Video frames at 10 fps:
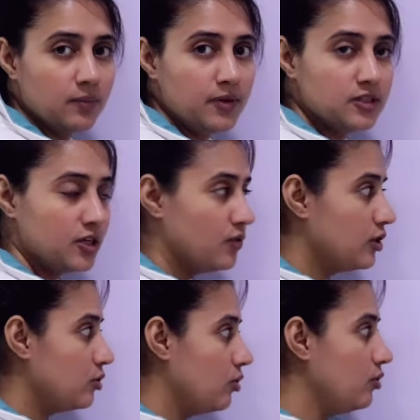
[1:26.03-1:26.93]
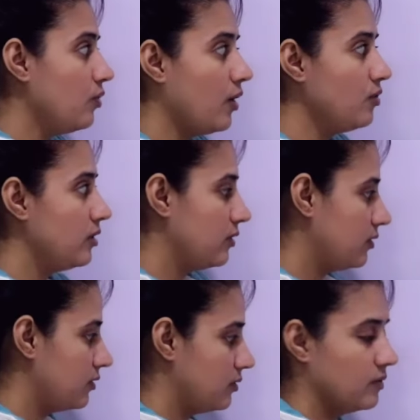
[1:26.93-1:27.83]
means it will throw you
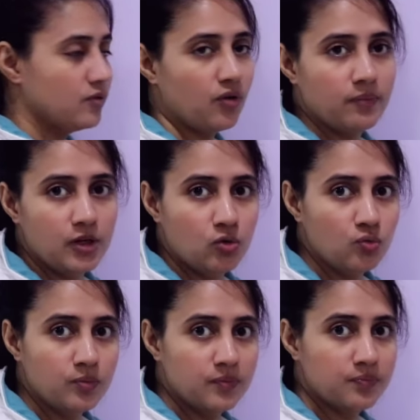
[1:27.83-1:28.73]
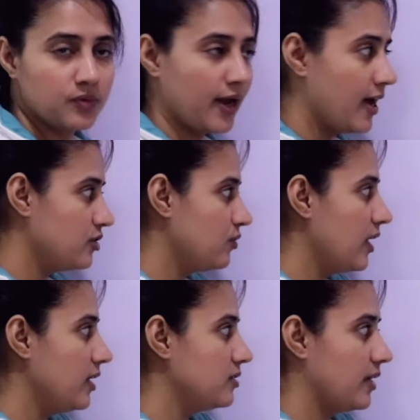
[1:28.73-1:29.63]
out from the loop as
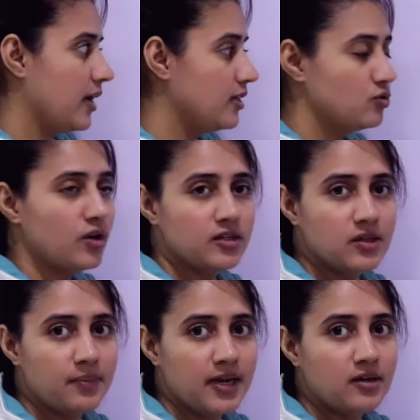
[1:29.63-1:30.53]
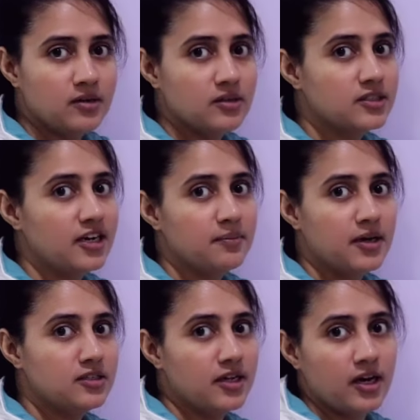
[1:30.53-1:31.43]
soon as the break
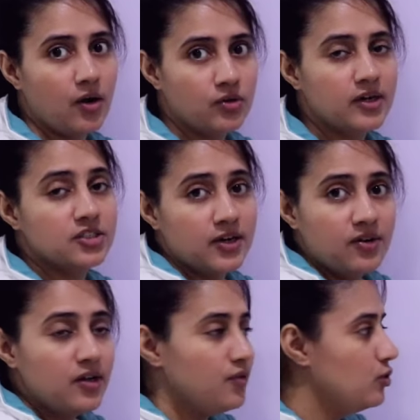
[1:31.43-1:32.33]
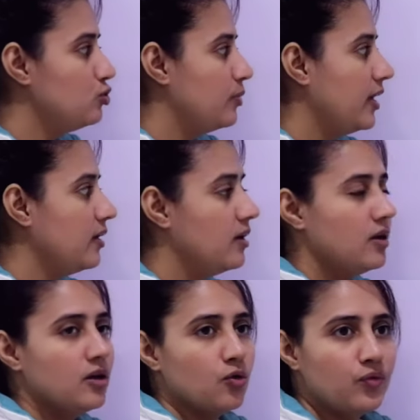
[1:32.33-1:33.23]
statement is encountered. And generally we use break
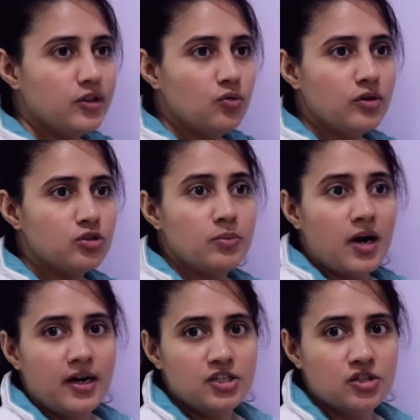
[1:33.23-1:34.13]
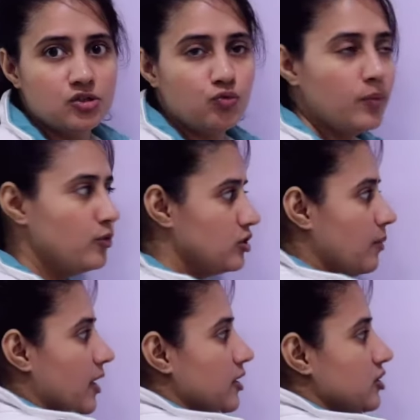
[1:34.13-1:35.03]
with, you know, some conditions. We put
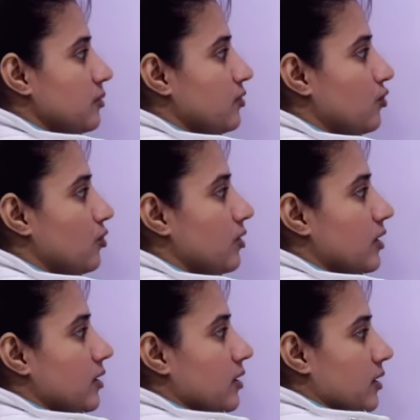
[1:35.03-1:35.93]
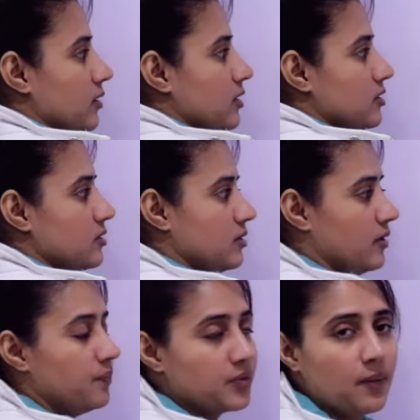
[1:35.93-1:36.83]
some condition before this
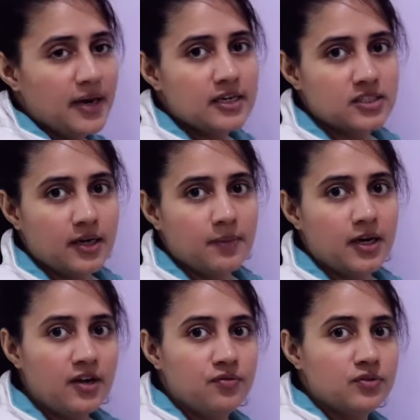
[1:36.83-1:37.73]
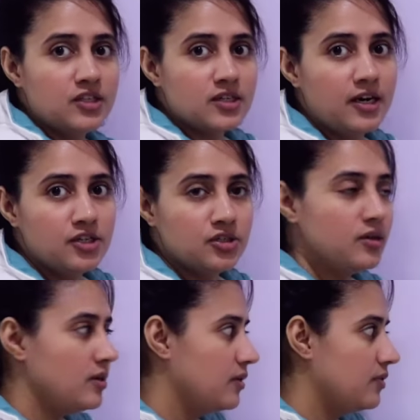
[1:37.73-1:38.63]
break statement. If this
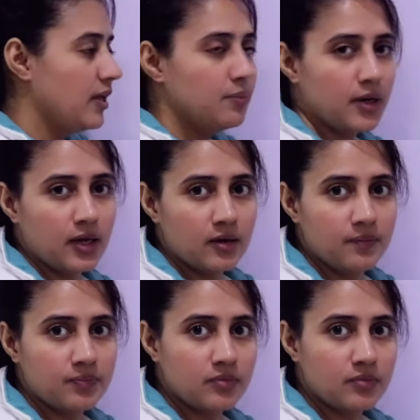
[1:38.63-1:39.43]
condition, then break,